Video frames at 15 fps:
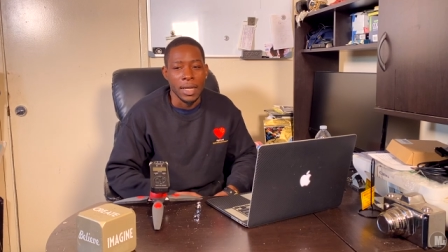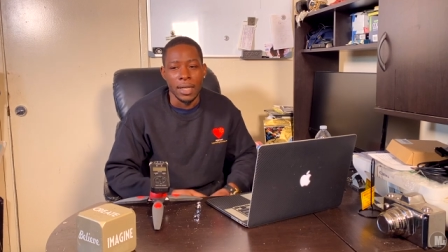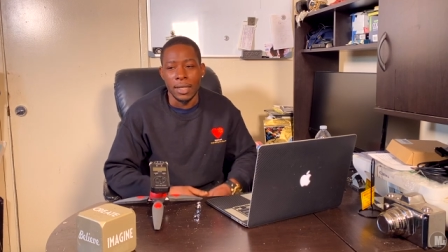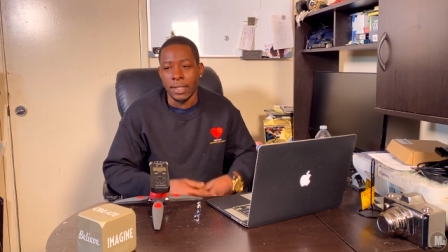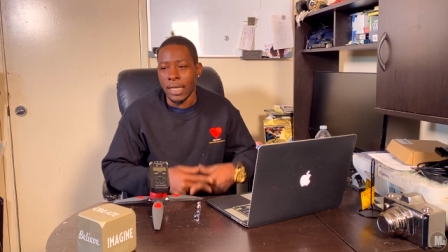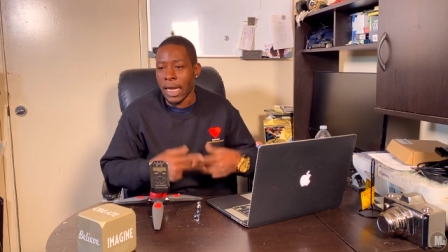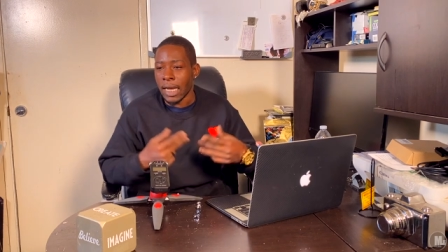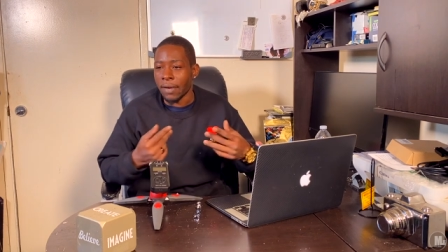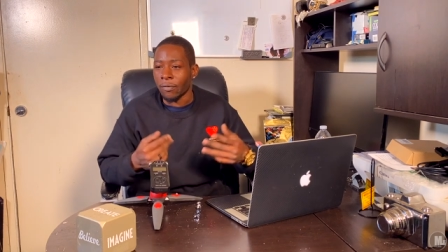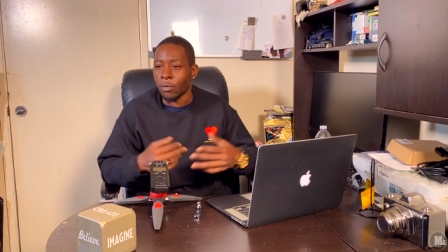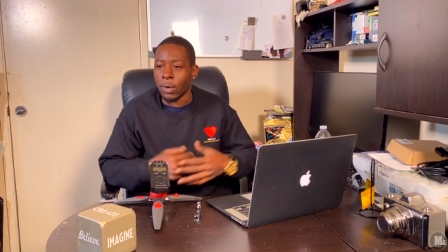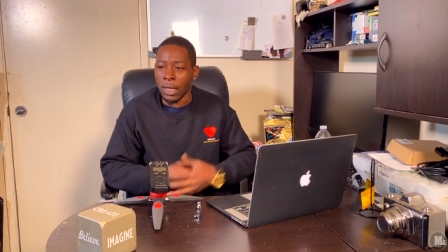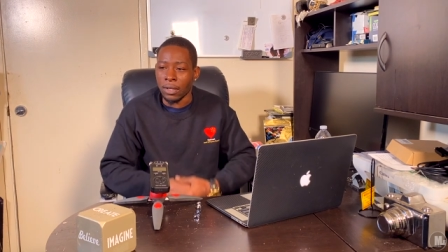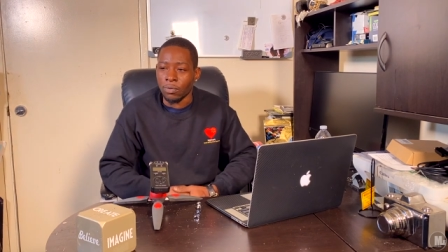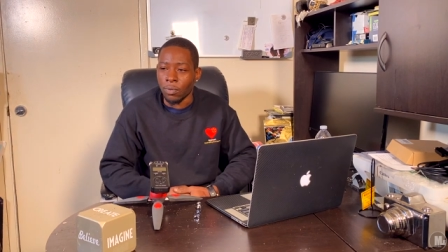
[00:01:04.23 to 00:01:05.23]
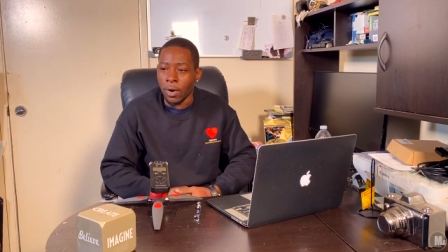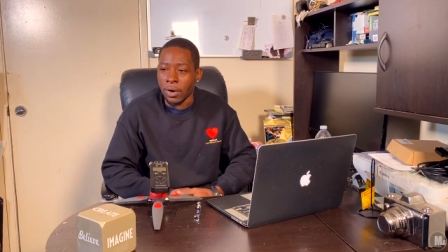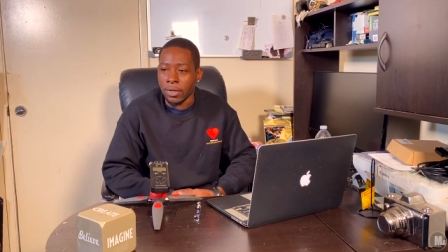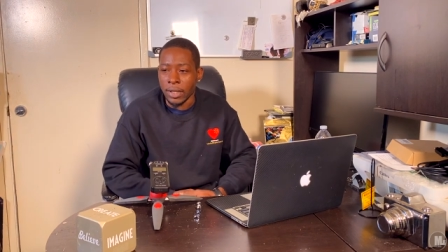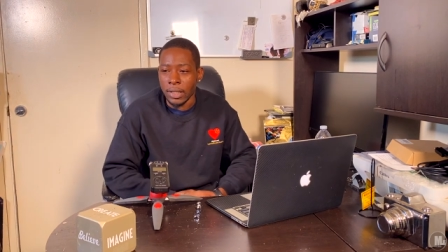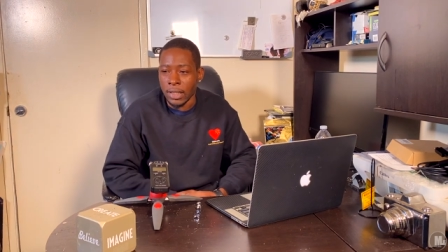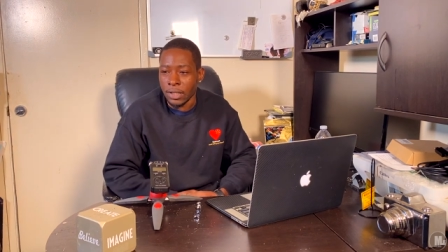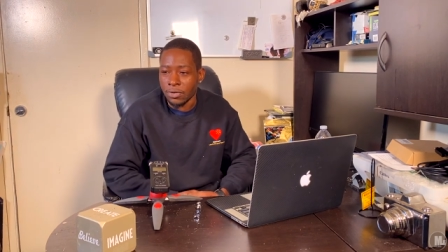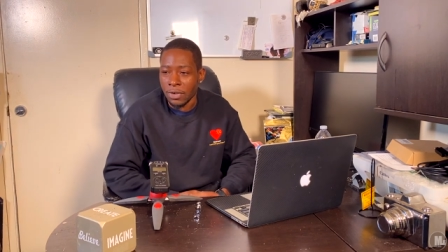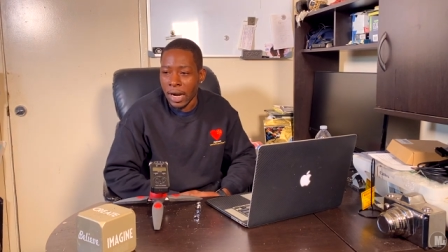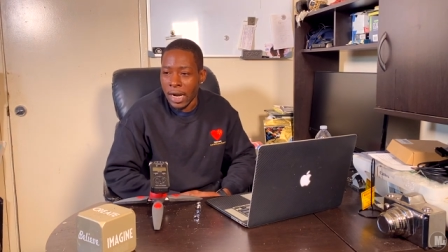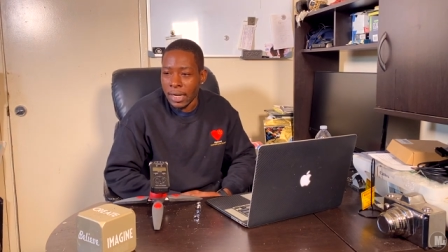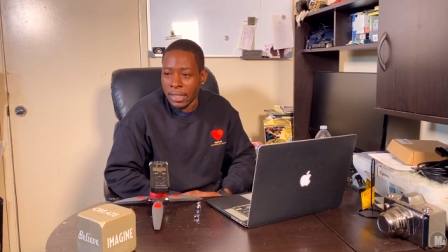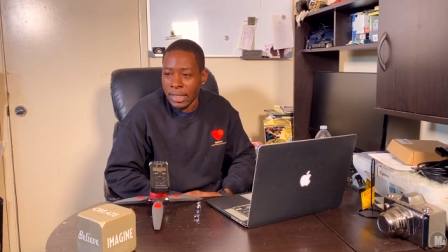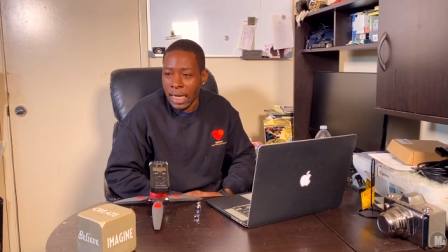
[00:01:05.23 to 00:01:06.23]
take it for what it's worth and just try
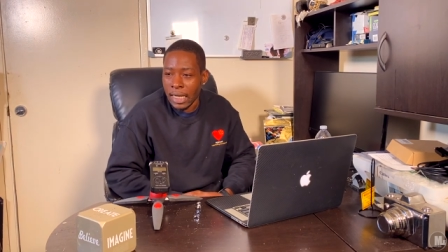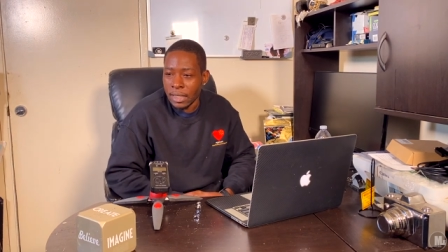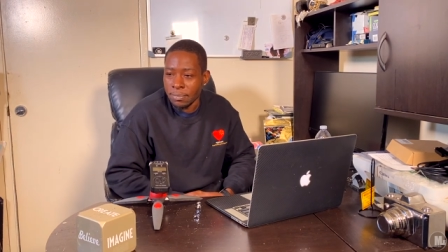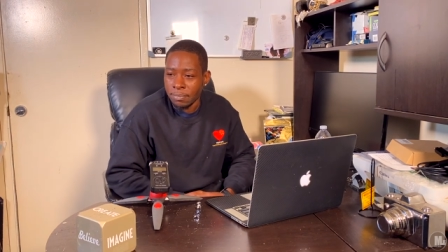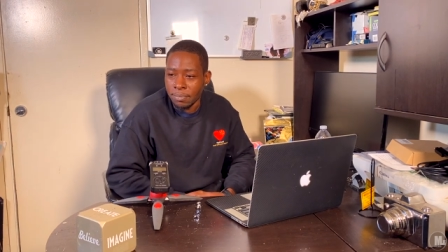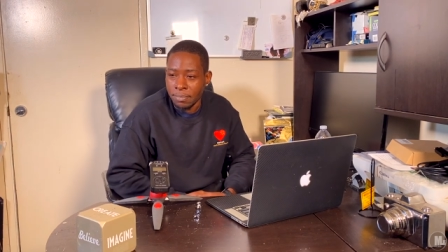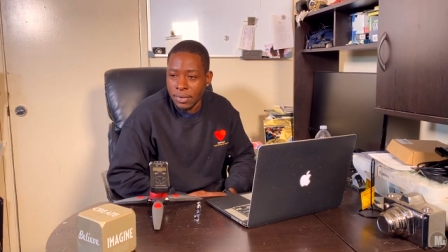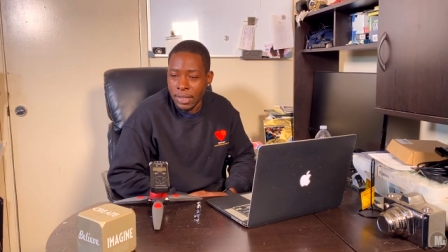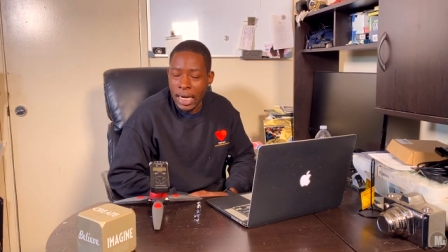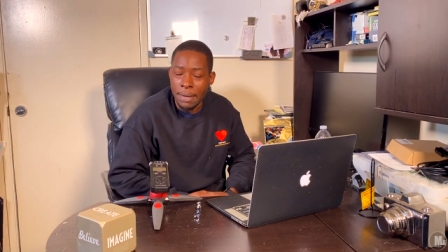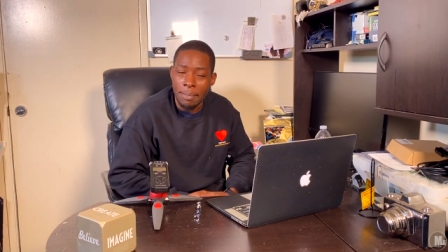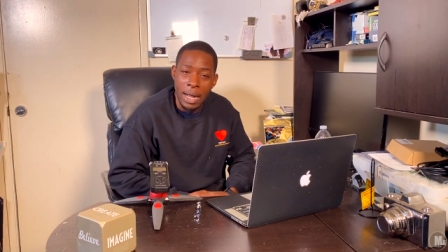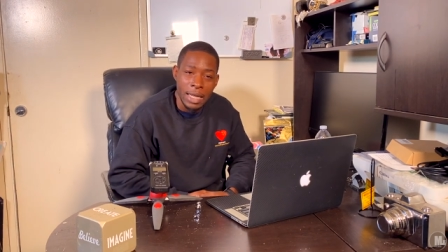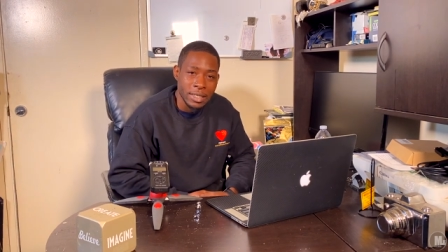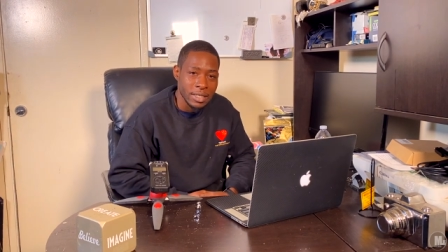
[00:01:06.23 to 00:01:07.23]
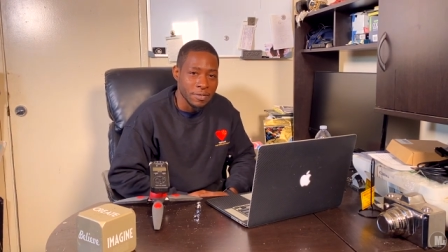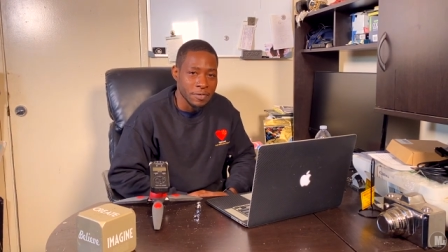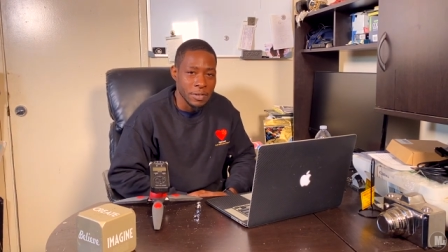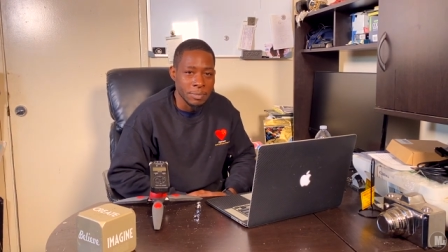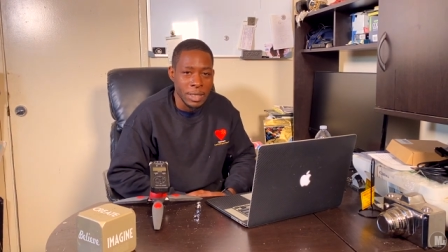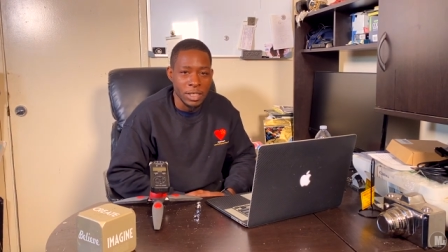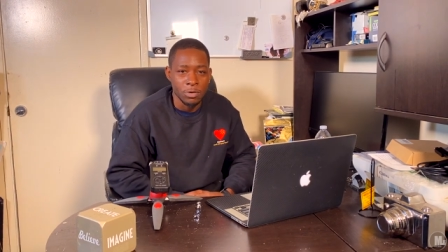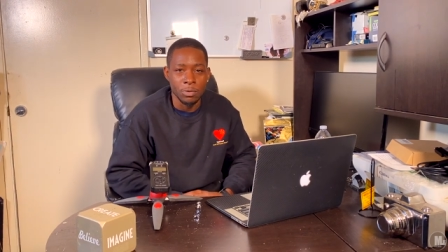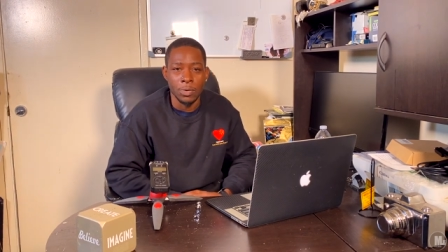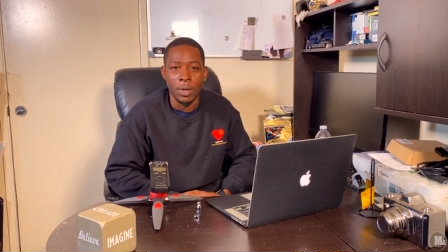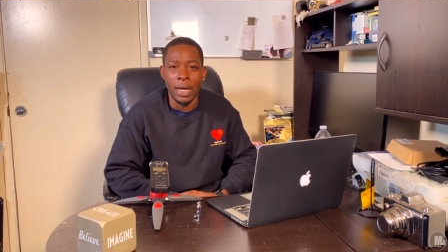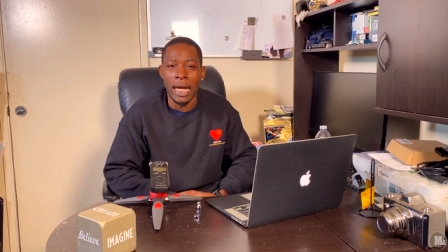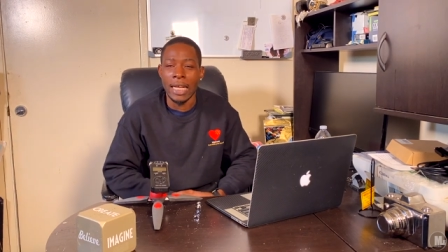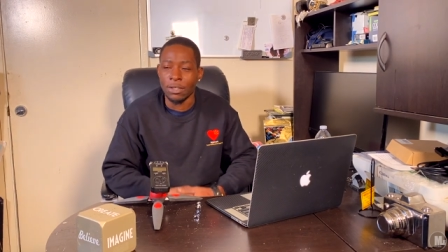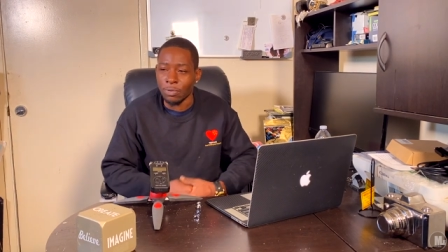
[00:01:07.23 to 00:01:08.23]
and stay as stay positive as much
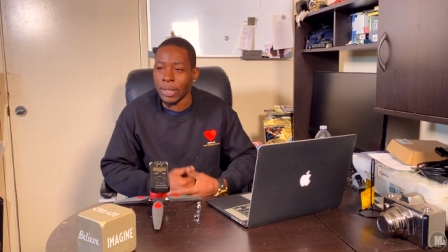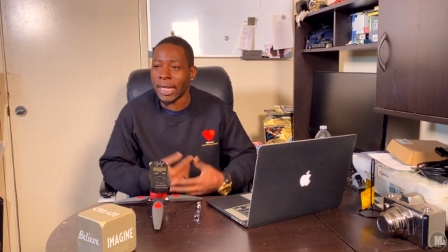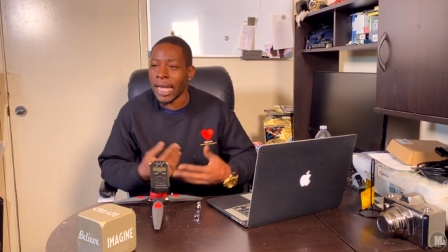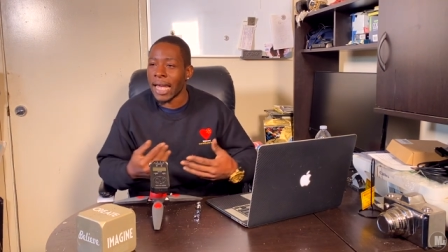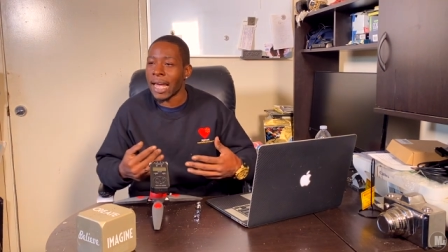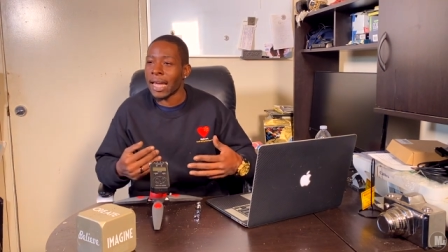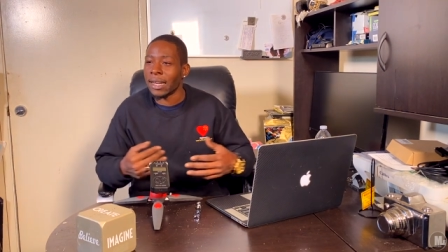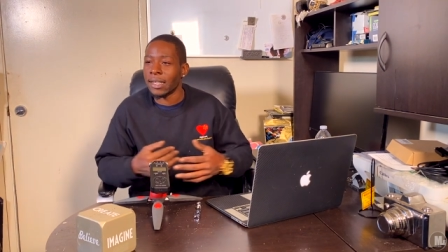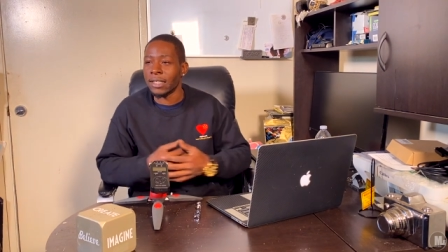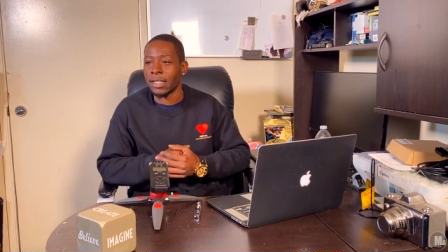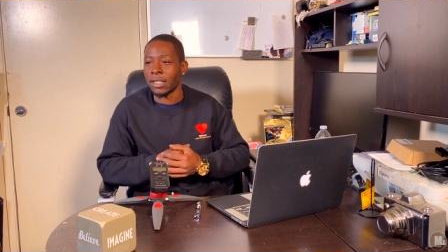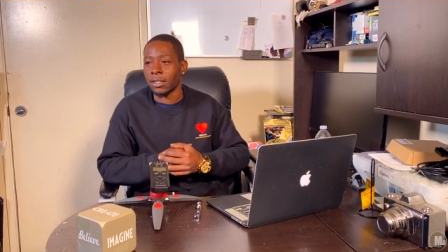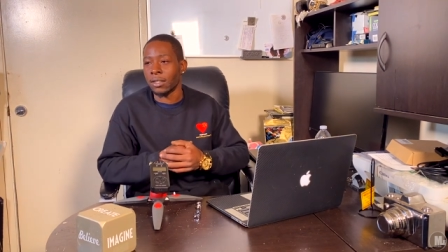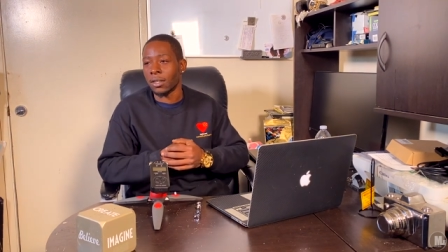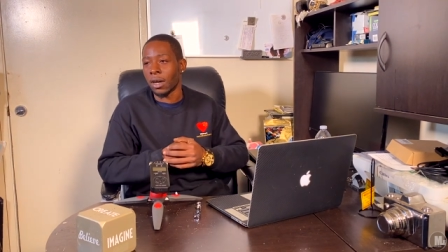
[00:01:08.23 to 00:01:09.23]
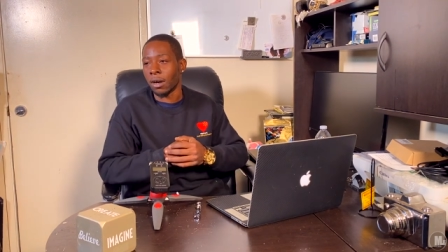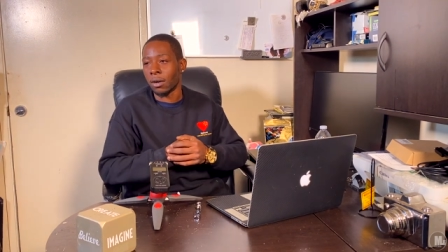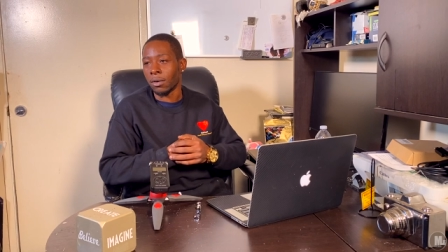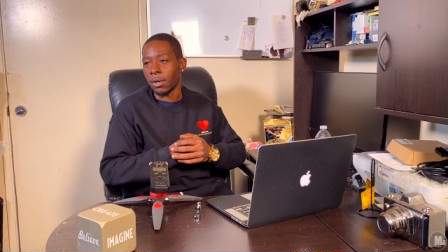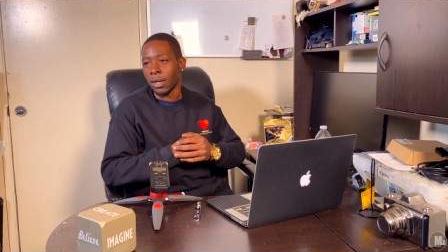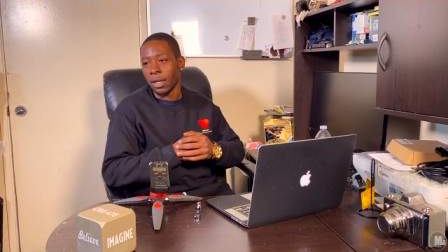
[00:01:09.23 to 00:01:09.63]
as we can and just you know